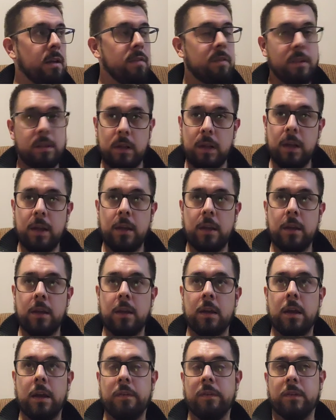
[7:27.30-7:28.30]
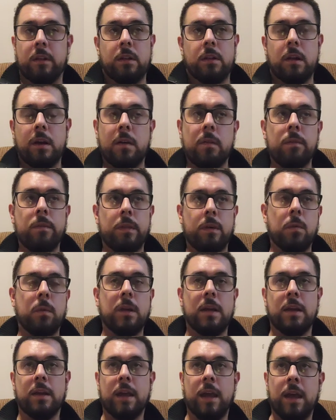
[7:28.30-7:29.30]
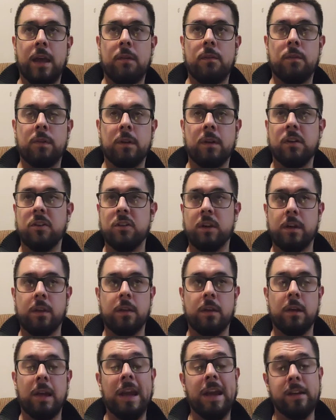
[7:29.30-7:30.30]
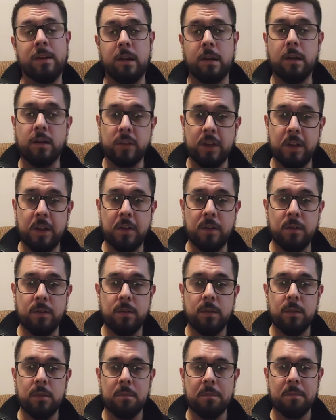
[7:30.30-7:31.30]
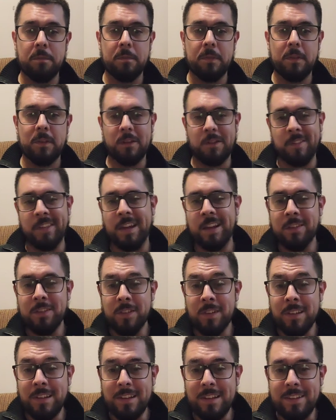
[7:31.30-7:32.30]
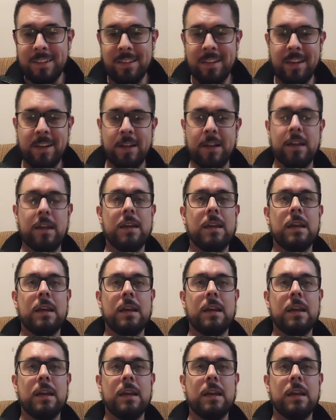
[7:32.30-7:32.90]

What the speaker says: the light, and the love that we can have for each other and ourselves. So thanks for listening.